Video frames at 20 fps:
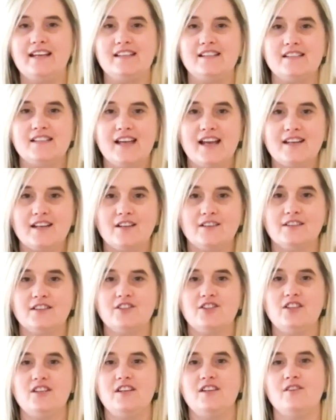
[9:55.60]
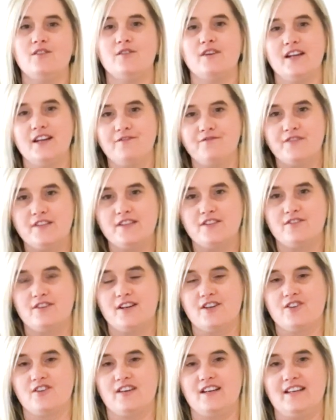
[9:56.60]
in technology or
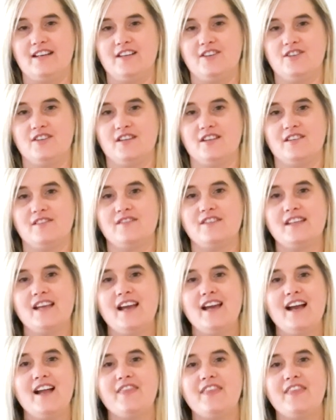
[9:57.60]
infrastructure initiatives